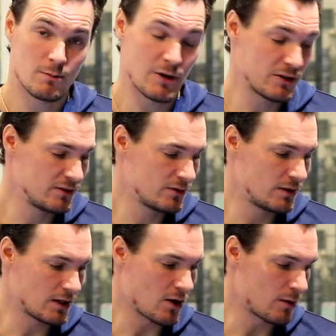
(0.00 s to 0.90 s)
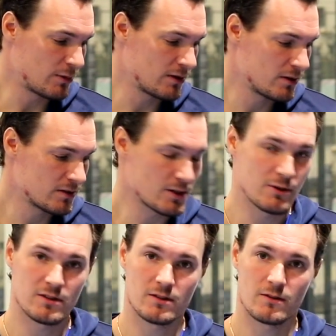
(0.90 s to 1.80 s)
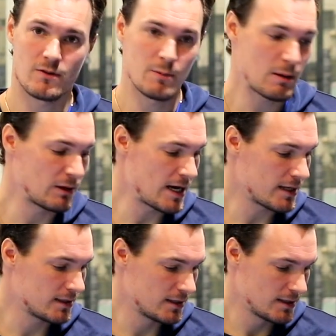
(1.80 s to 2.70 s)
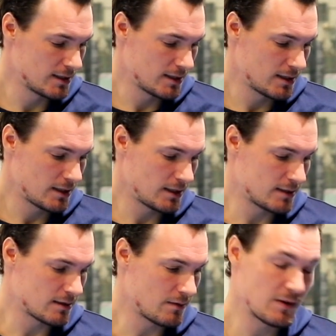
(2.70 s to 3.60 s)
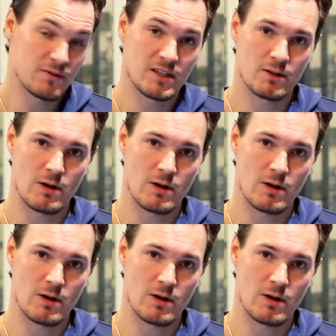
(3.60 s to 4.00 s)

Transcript: comparison to the Carbon series from Babolat. It's uh, fifteen